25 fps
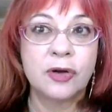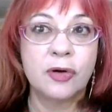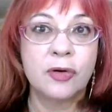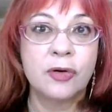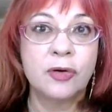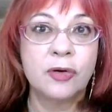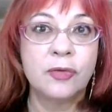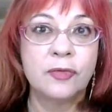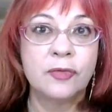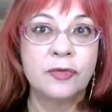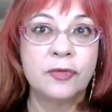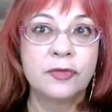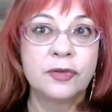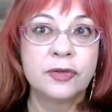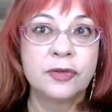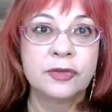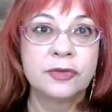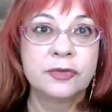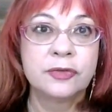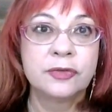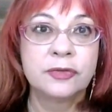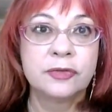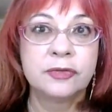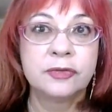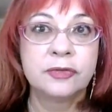of
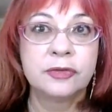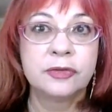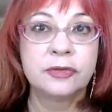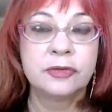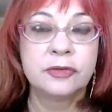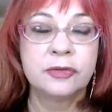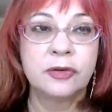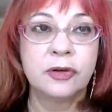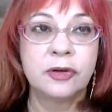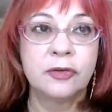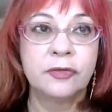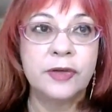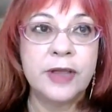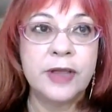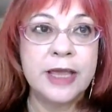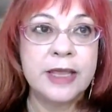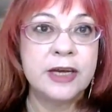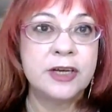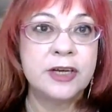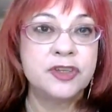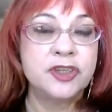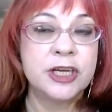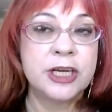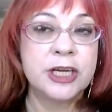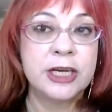
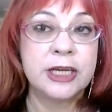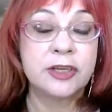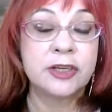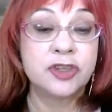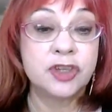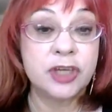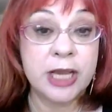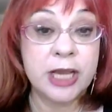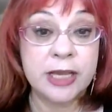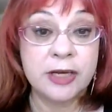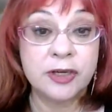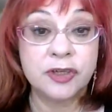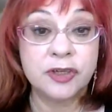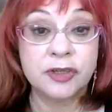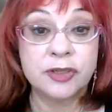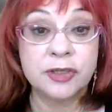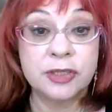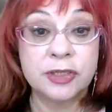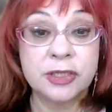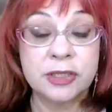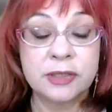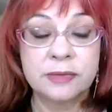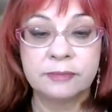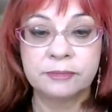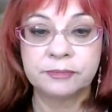energetic
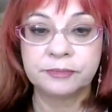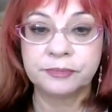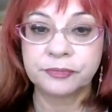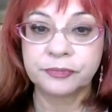changes.